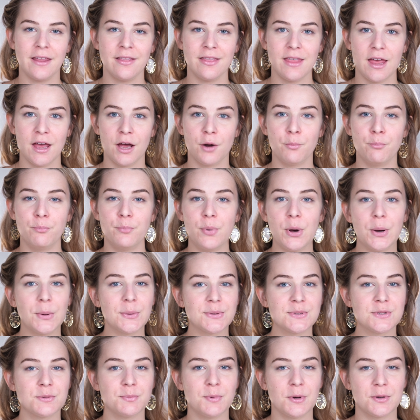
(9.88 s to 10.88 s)
And they are
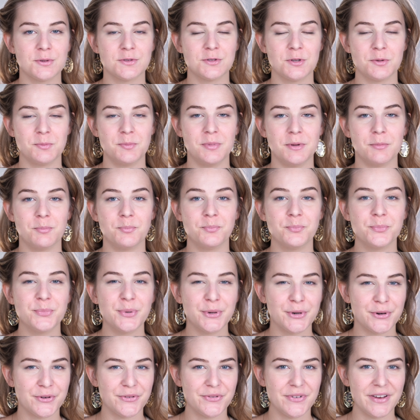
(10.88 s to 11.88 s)
both supposed to be
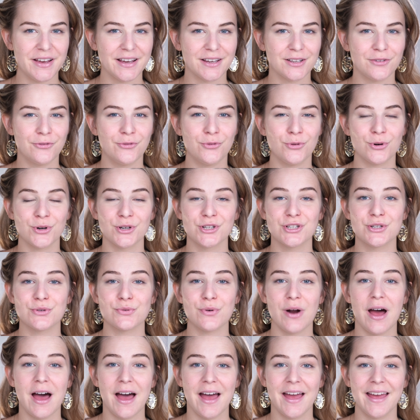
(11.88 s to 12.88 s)
perfect for
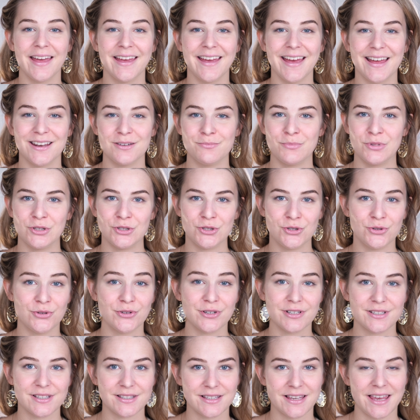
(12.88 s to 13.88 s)
dry and
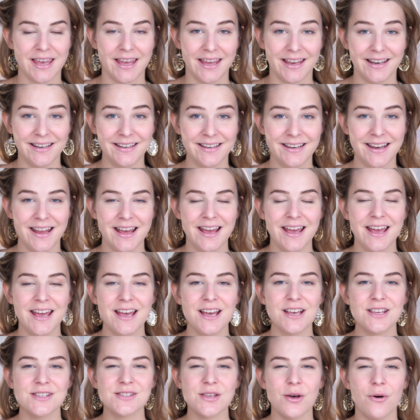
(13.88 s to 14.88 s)
mature skin.
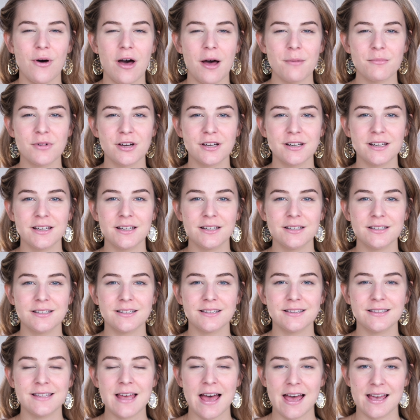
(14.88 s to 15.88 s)
So I'm gonna
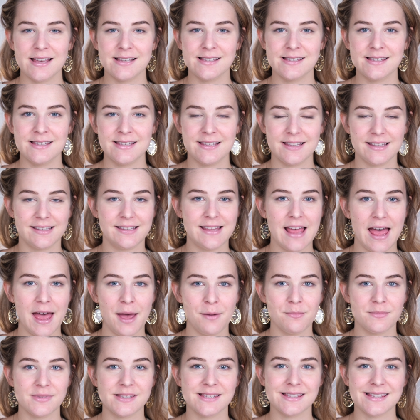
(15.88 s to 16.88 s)
test
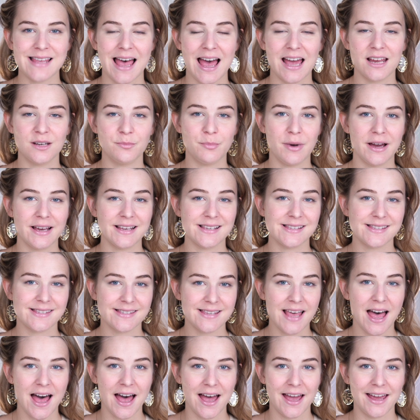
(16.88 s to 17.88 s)
them side by
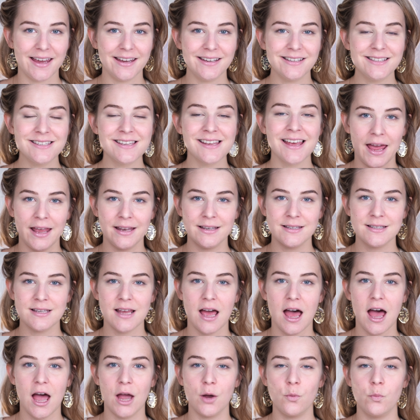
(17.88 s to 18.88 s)
side and
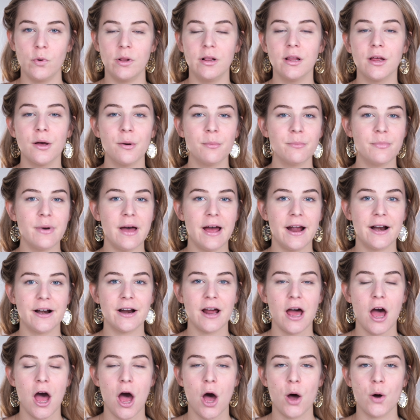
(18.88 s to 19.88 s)
I will compare
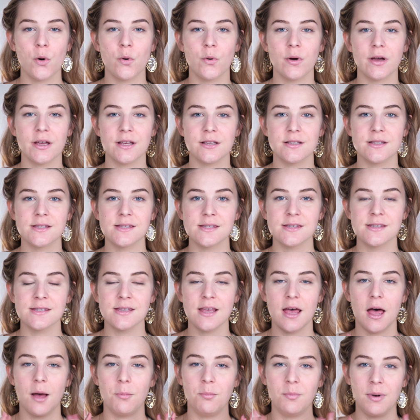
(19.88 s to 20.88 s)
how
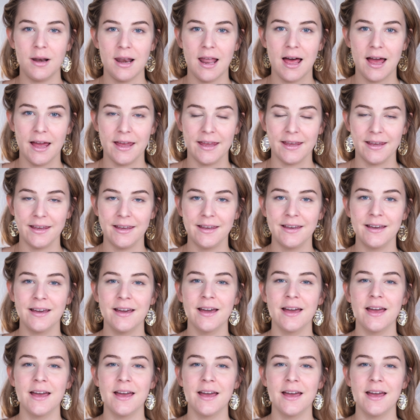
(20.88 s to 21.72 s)
it's applying,